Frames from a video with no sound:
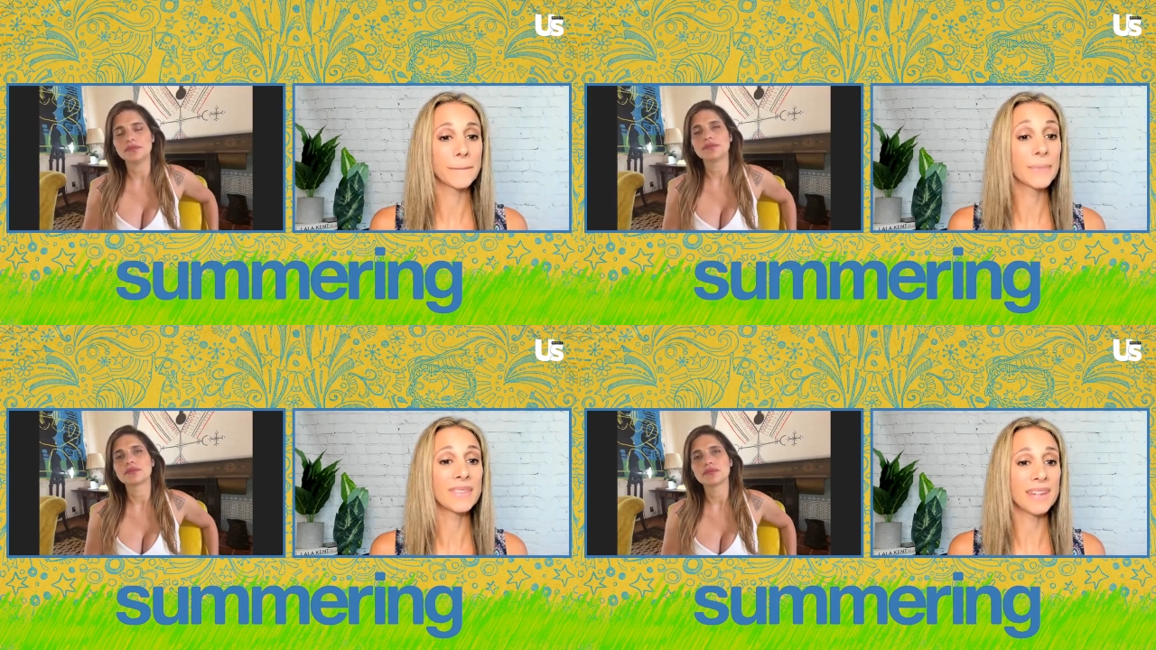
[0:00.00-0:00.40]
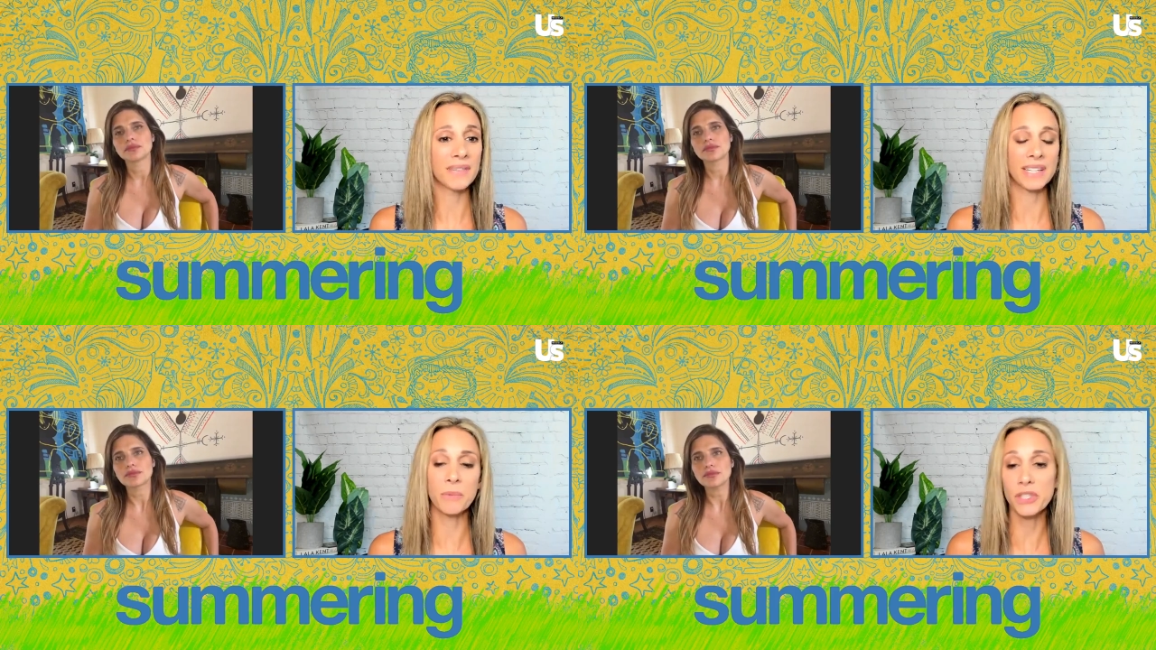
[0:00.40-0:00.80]

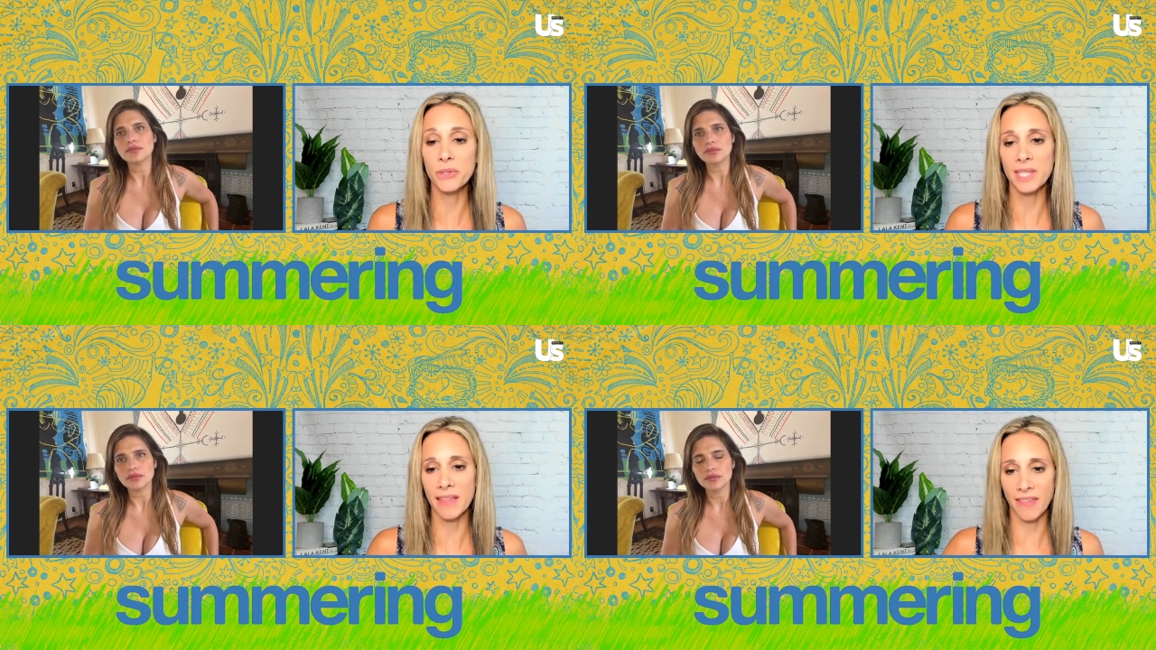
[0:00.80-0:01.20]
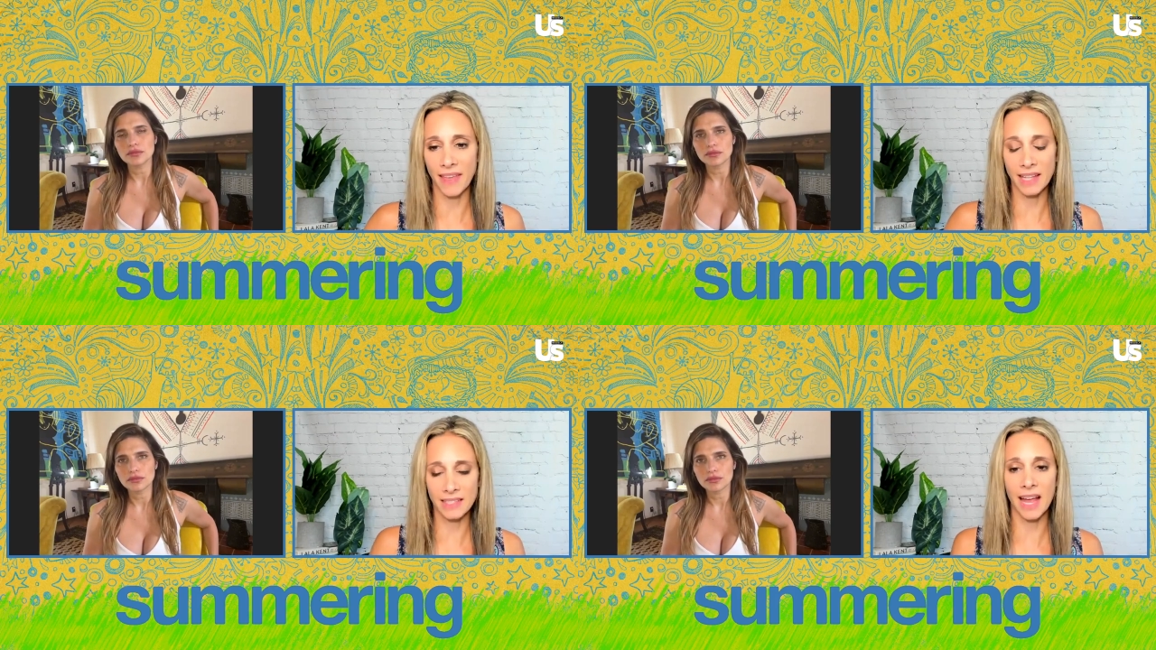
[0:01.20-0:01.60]
Speaker 1: Definitely. Would you say that
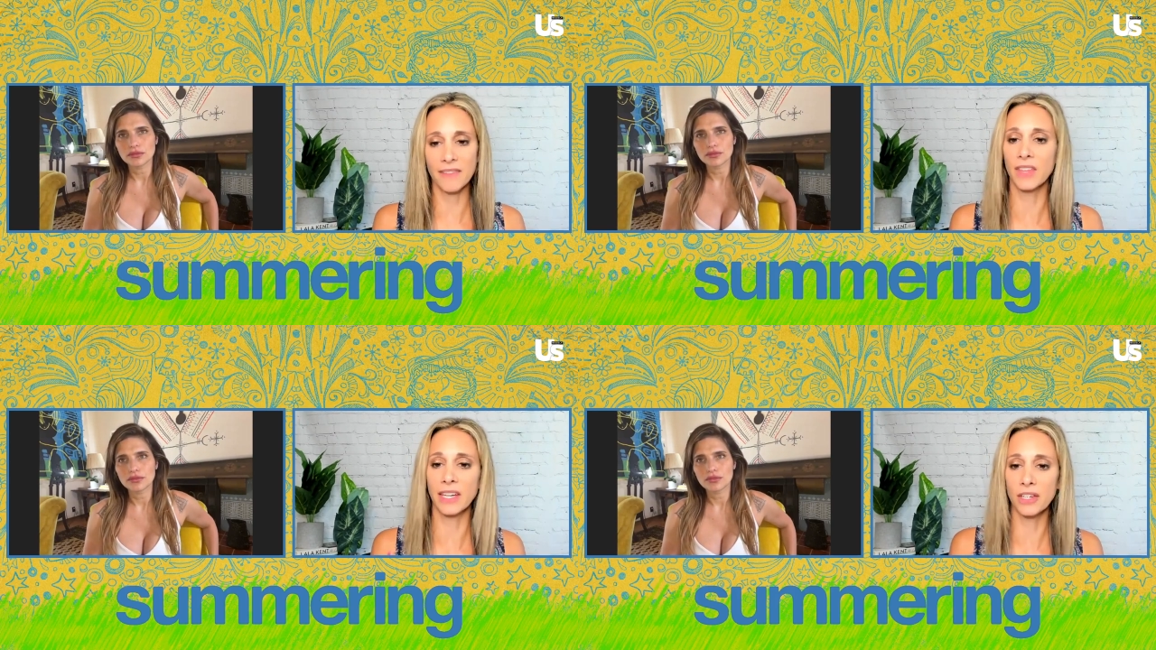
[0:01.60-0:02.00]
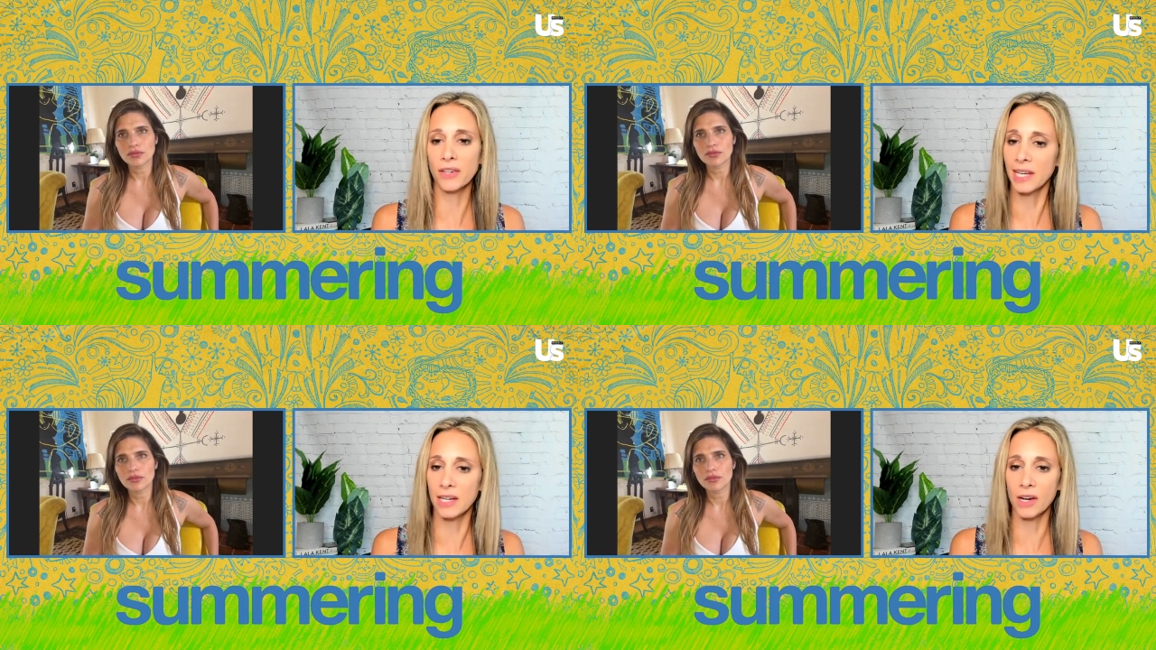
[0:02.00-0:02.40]
that's kind of like your
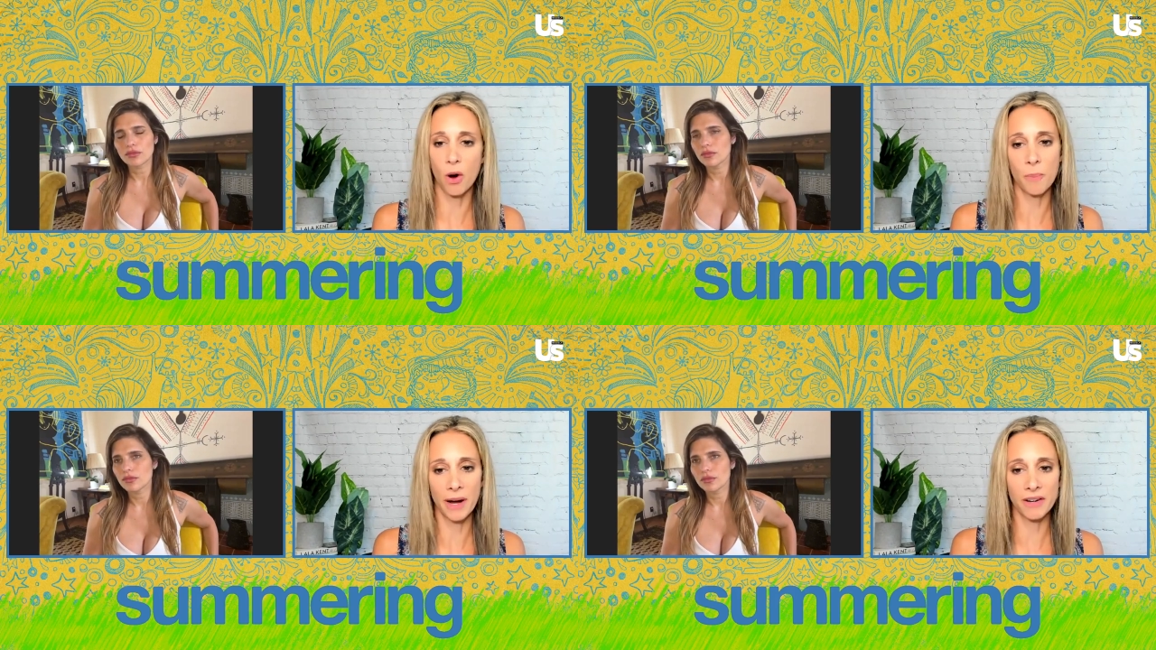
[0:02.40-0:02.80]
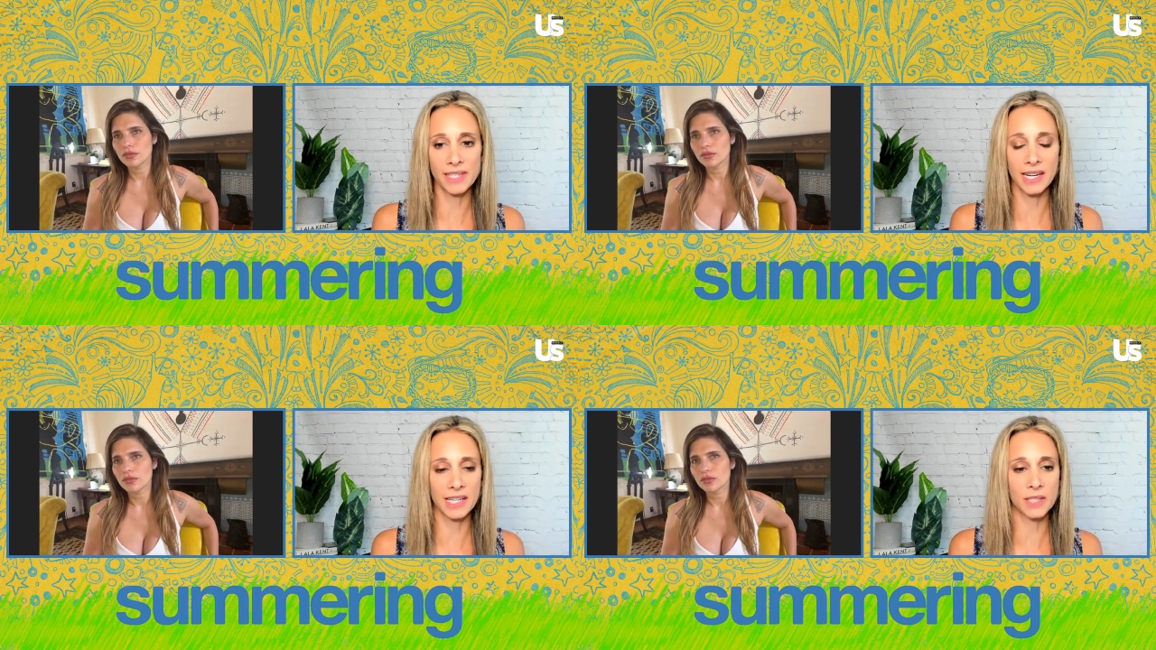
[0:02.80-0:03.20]
key to
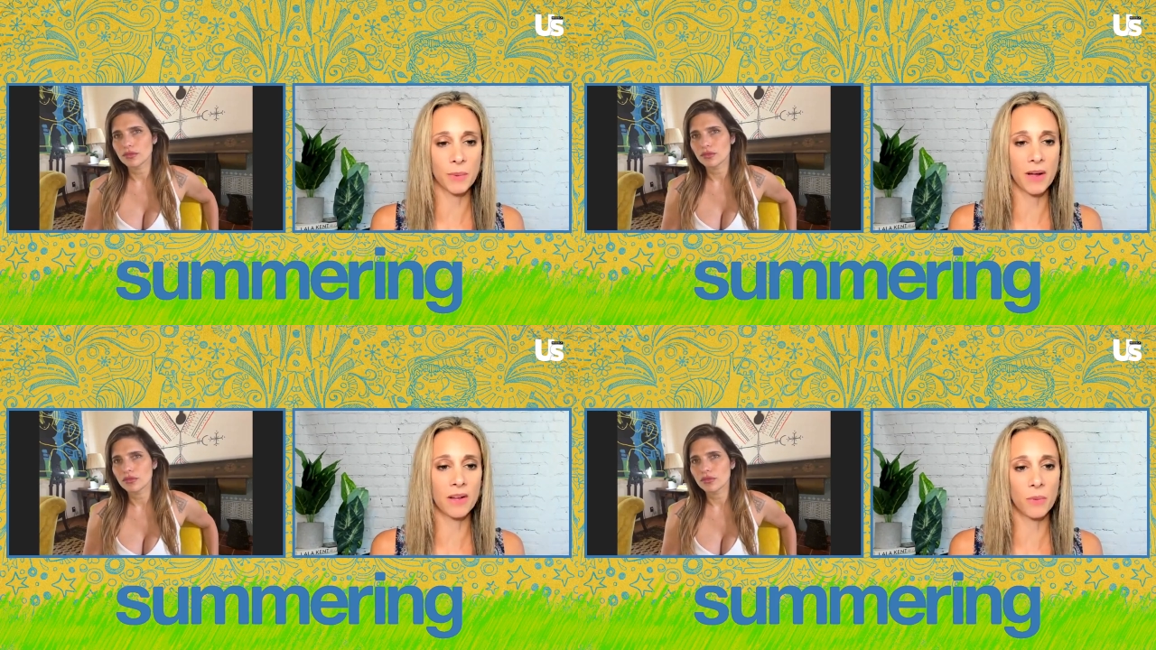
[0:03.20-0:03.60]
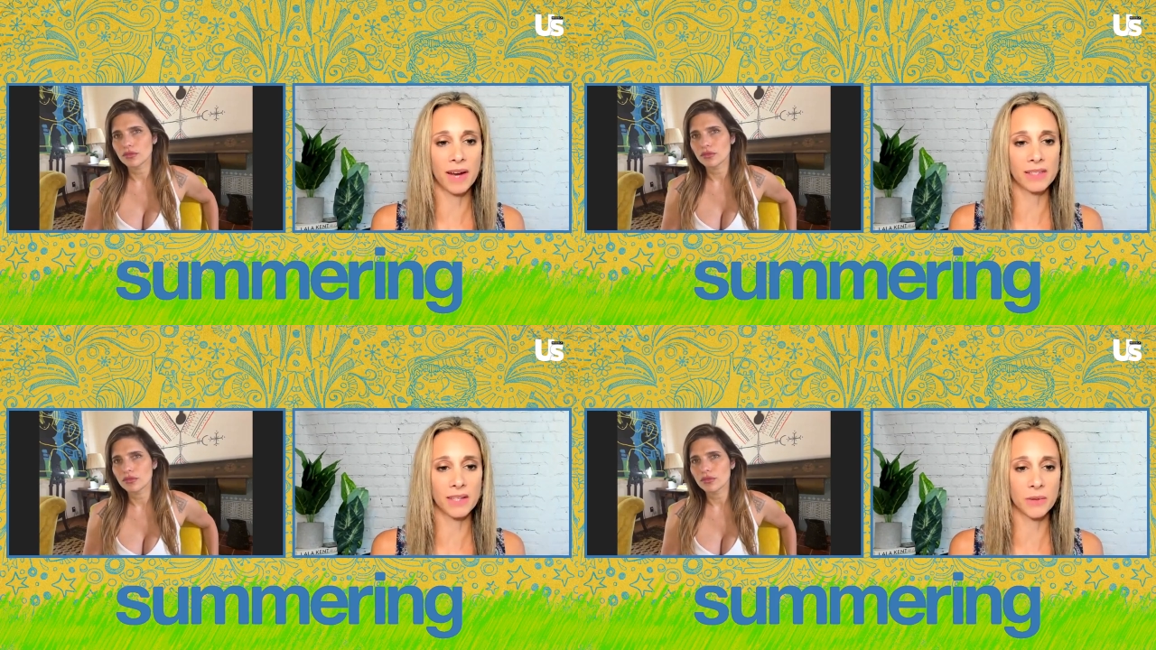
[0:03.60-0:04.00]
co-parenting as well, and why
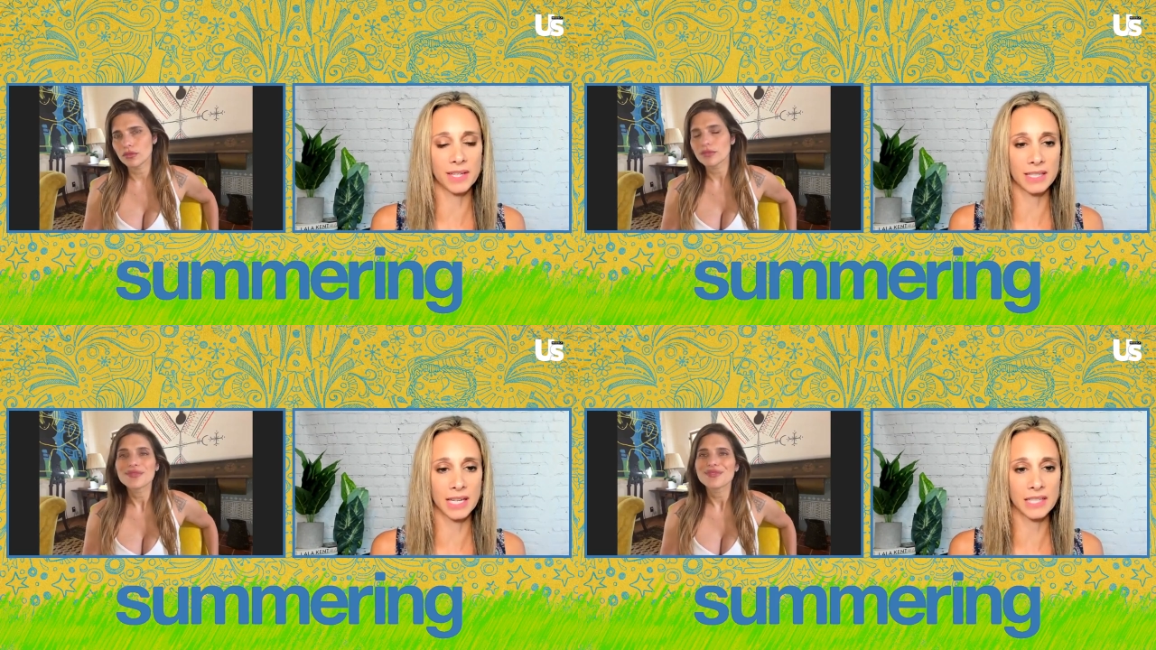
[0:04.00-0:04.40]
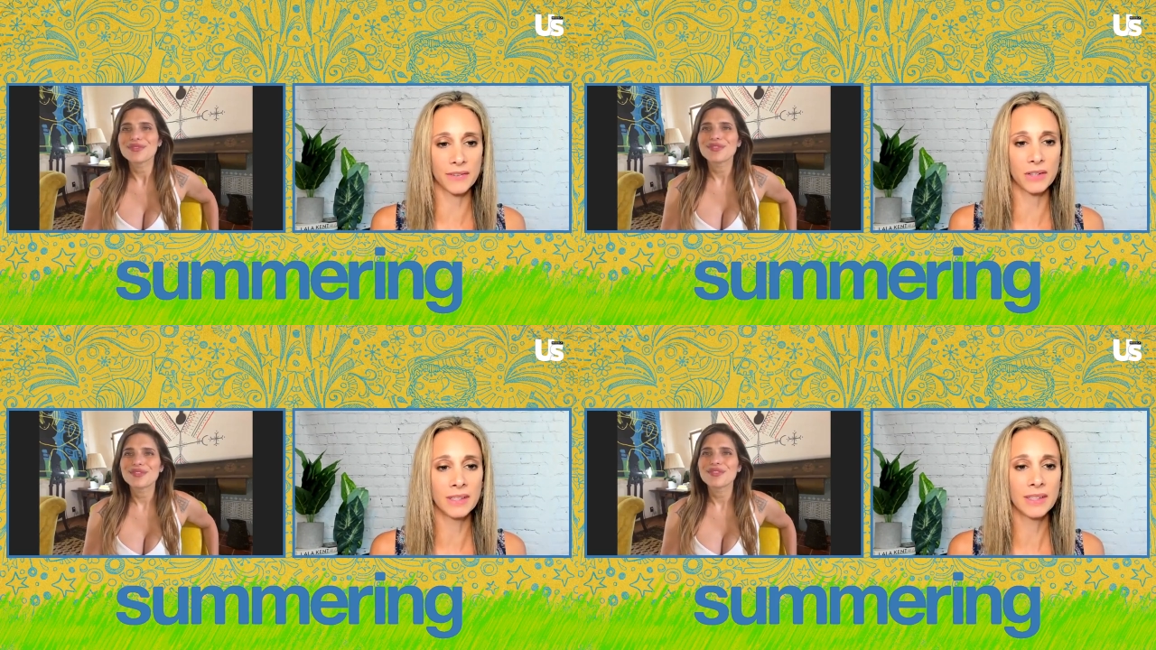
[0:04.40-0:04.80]
it's so successful?